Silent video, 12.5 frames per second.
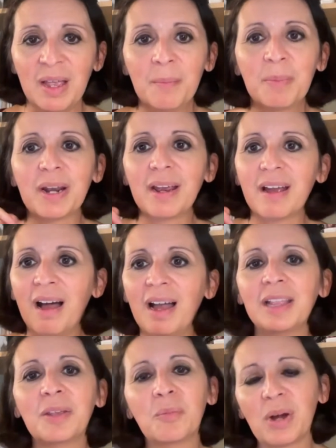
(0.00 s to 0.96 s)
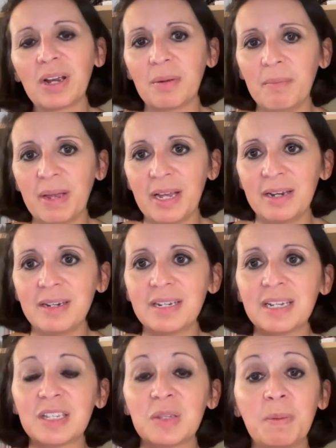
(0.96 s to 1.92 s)
But I highly recommend,
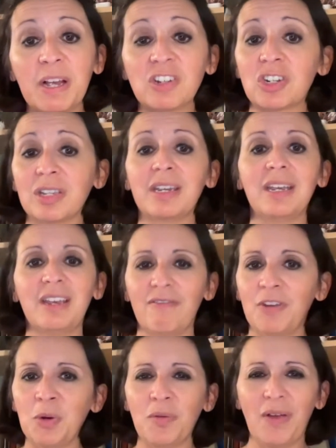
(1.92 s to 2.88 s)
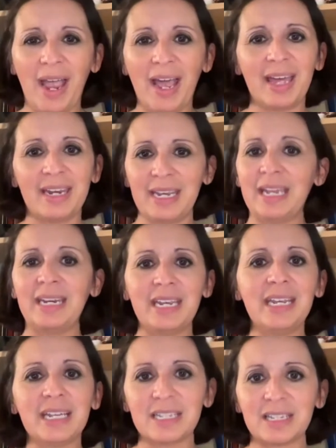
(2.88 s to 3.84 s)
especially if you've had
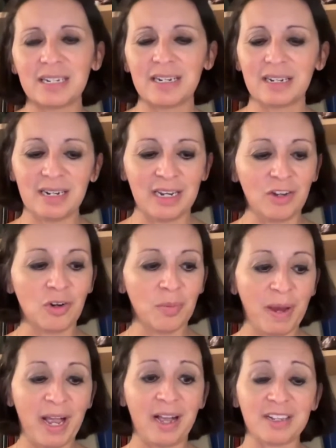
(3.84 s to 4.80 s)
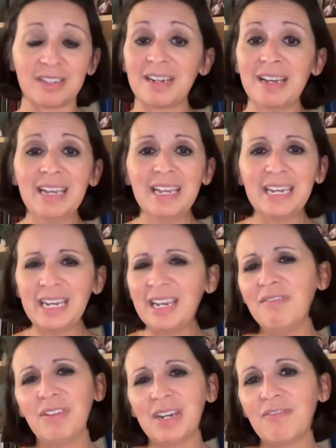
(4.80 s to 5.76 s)
any incident in your past,
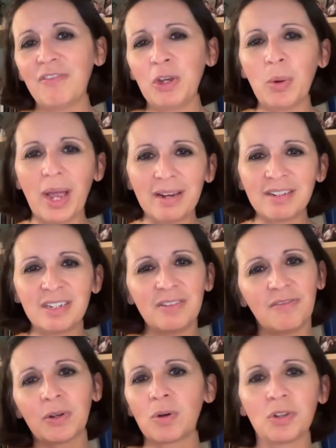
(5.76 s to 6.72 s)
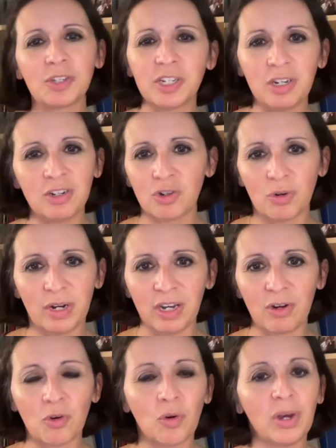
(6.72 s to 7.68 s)
even if you had difficulty during
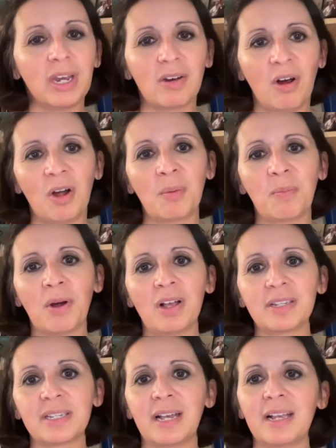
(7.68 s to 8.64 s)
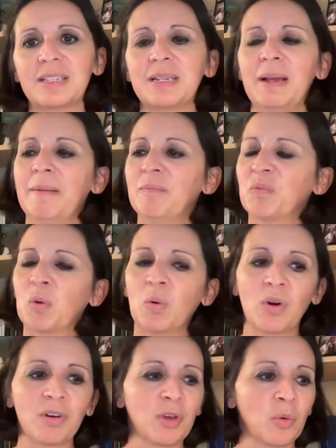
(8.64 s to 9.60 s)
your green card process
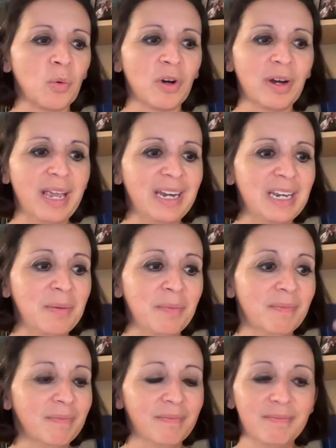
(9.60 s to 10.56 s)
or there were any